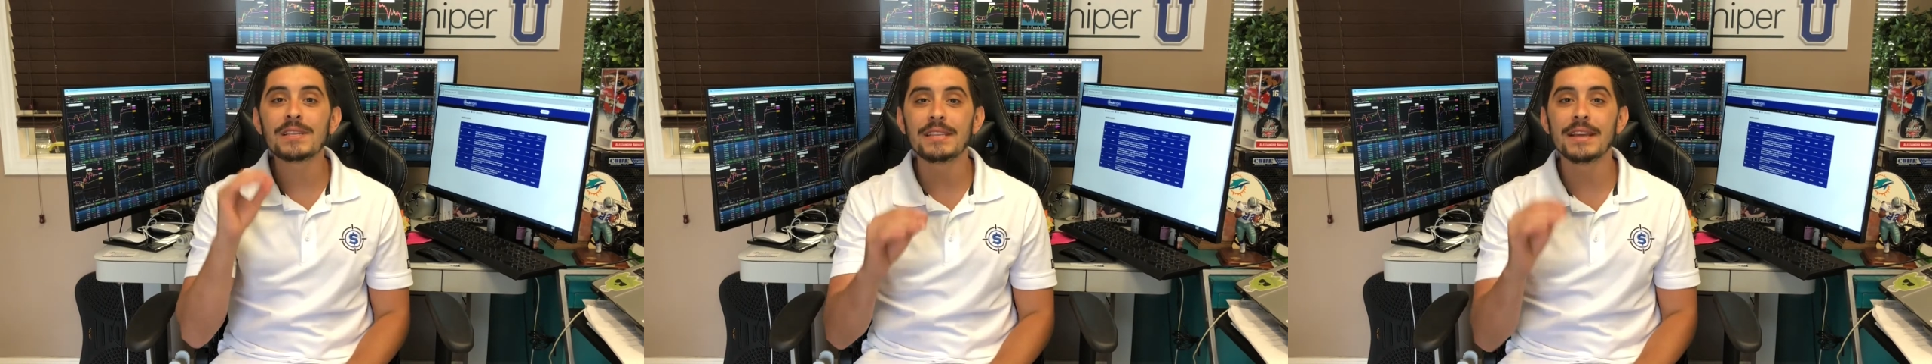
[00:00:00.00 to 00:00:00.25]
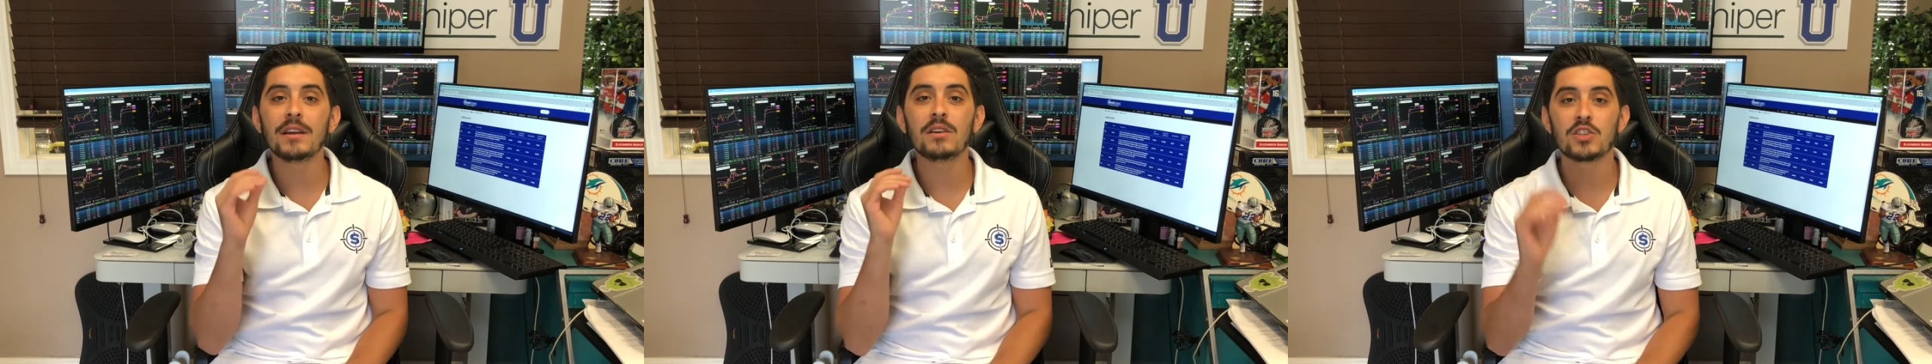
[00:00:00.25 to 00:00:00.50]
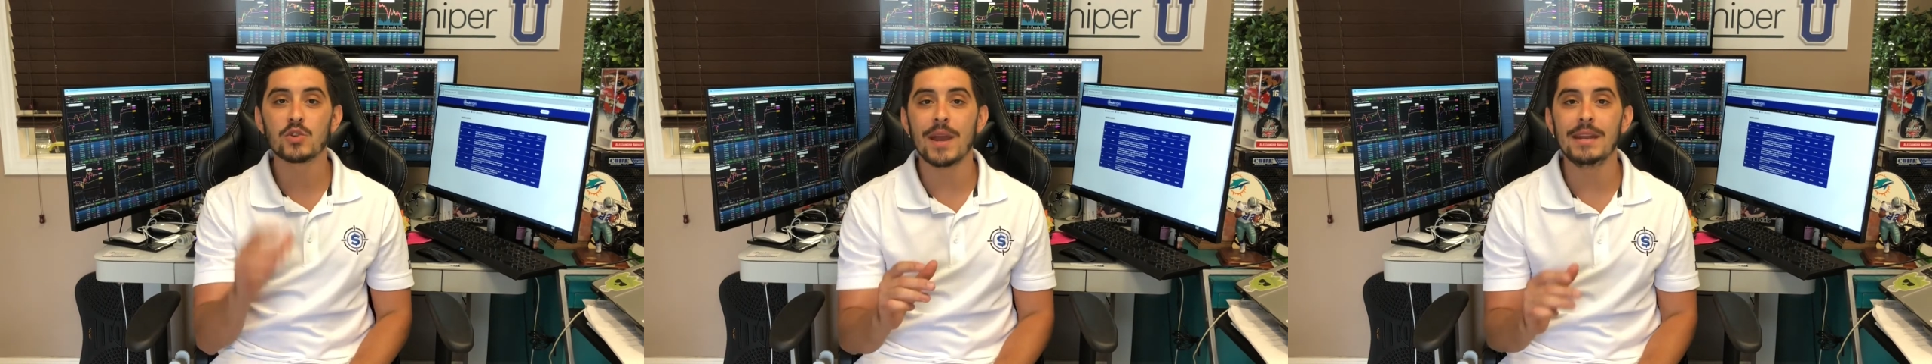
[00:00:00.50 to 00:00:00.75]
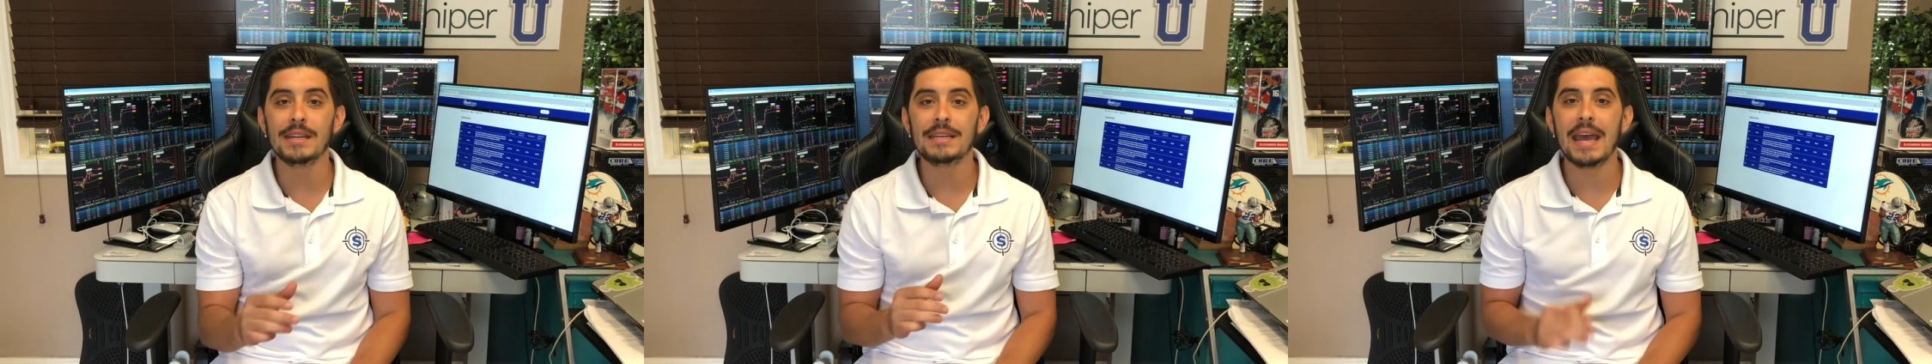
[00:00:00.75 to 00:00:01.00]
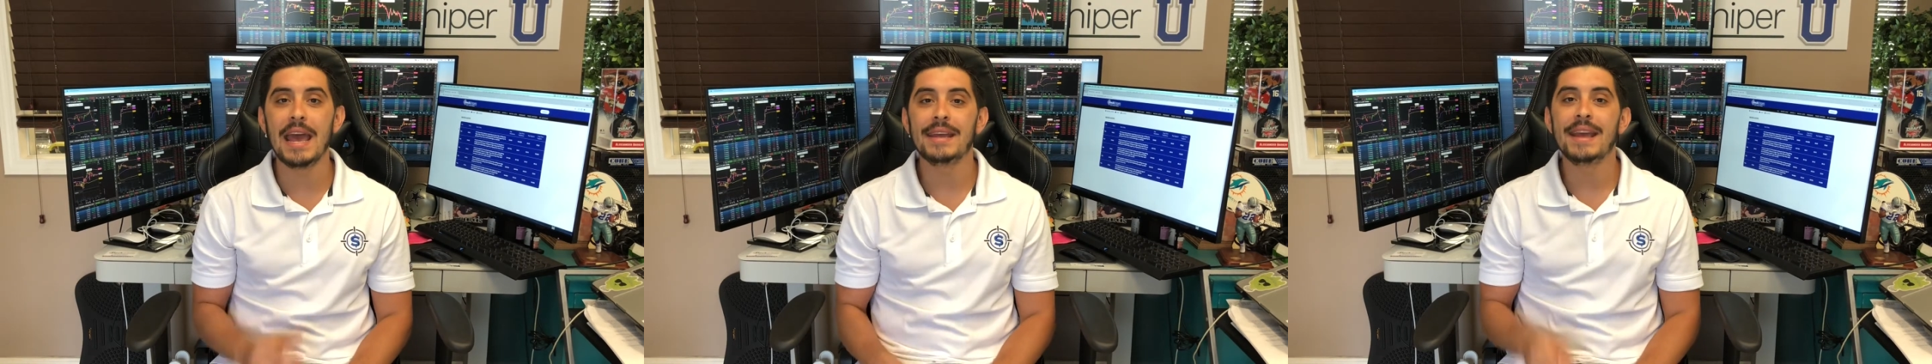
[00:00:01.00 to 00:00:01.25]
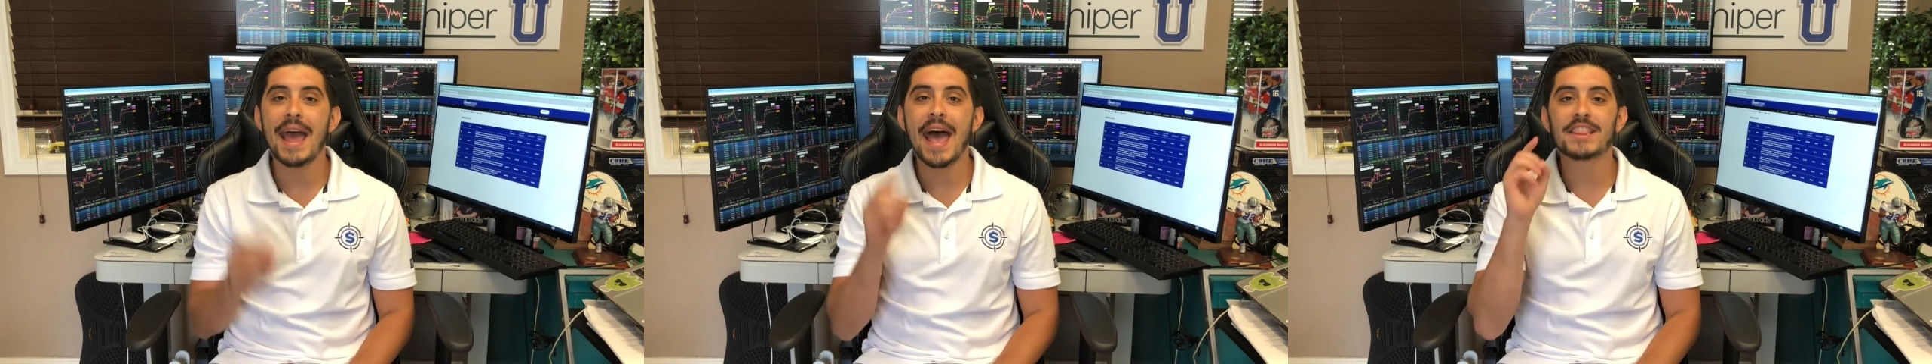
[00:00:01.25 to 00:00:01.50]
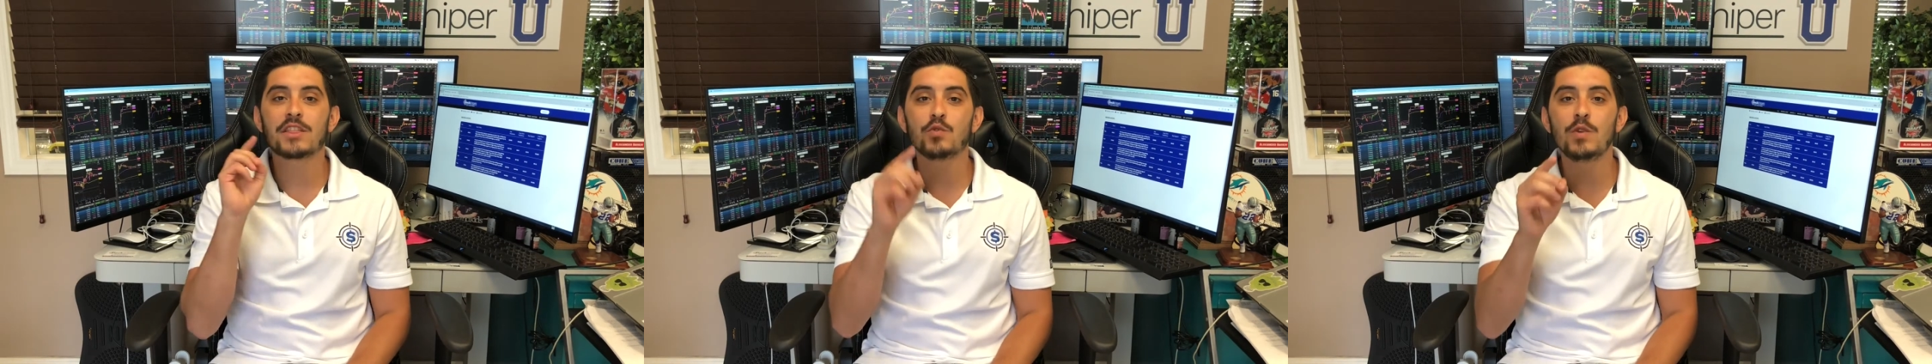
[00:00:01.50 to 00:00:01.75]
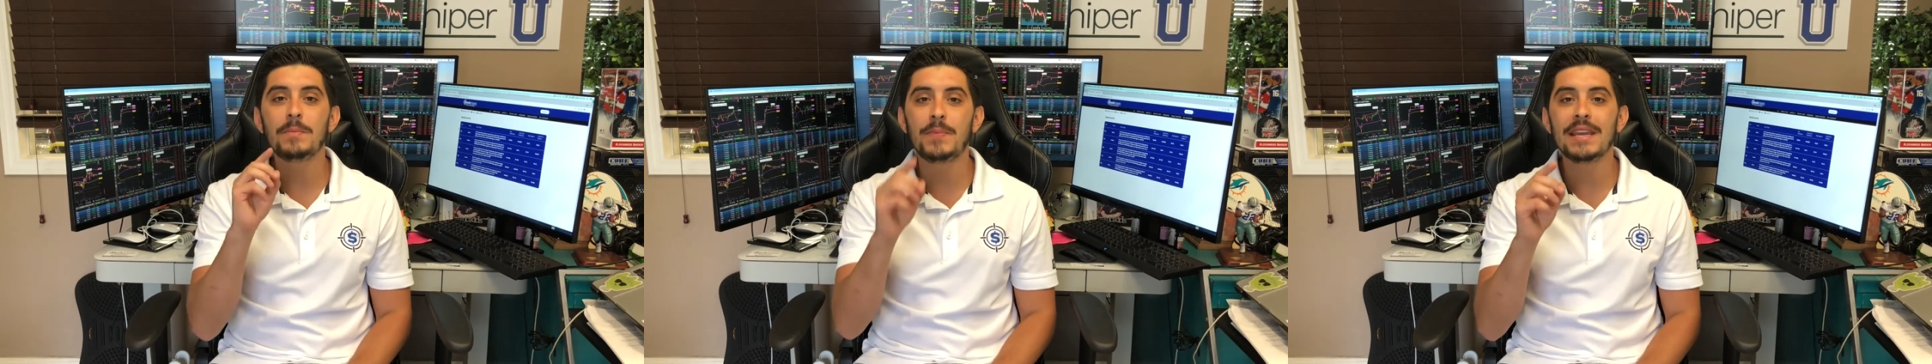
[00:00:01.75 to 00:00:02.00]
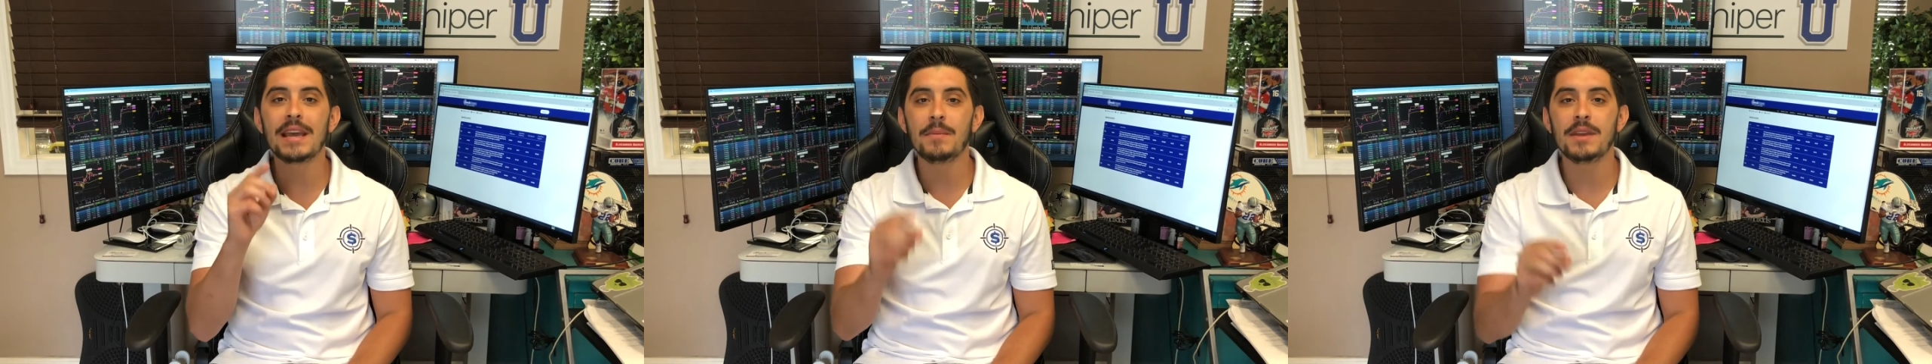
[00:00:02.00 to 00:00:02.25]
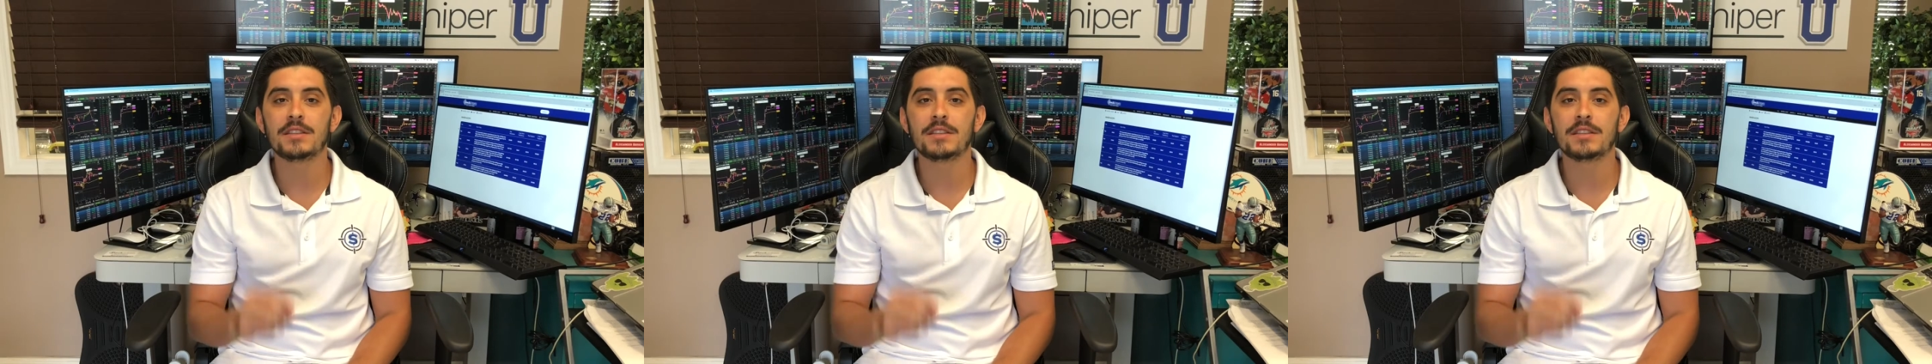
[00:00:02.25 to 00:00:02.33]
single trading day at 3 p.m.